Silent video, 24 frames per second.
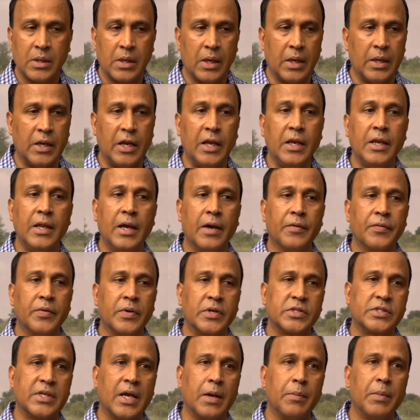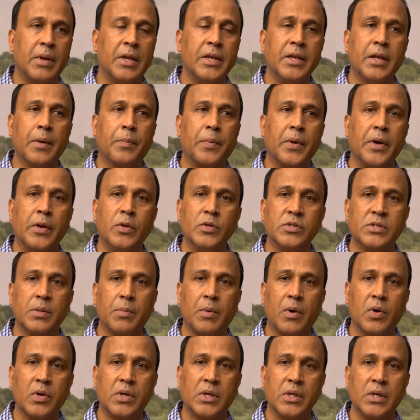In India, for example, India produces
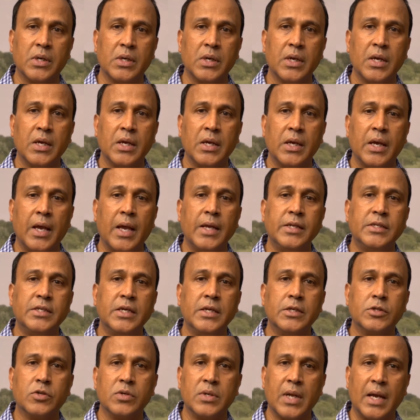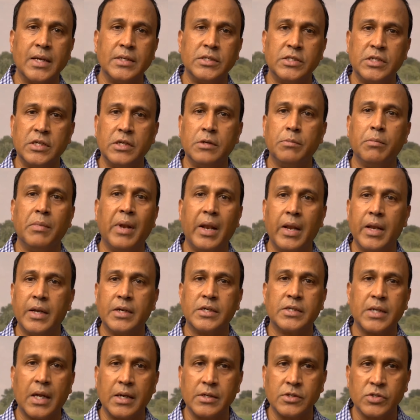about 18 to 19
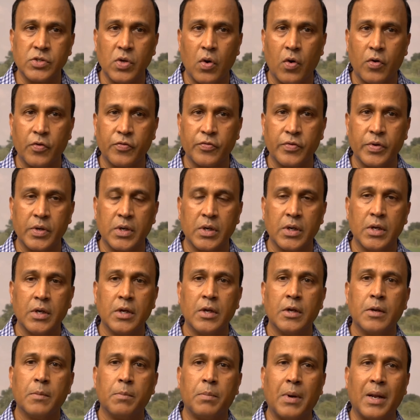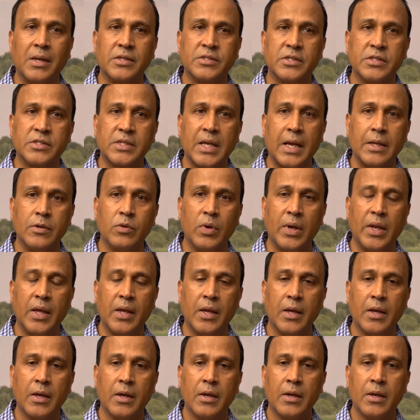million tons of pulses
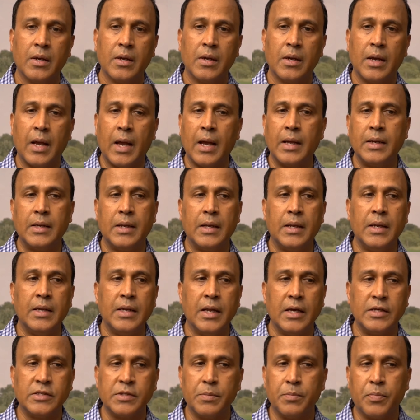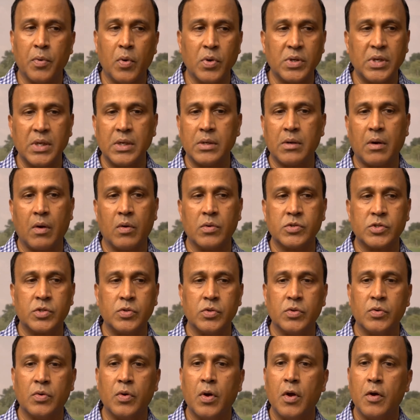annually. And India is importing close
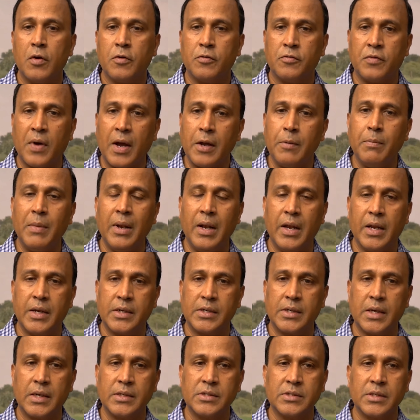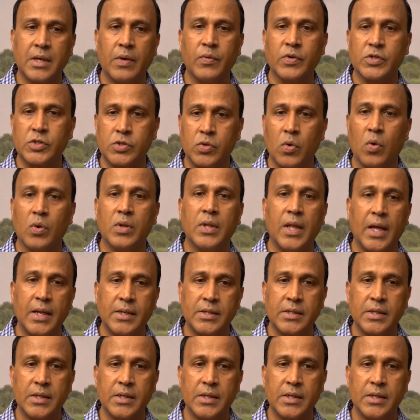to 5 million tons. I was told that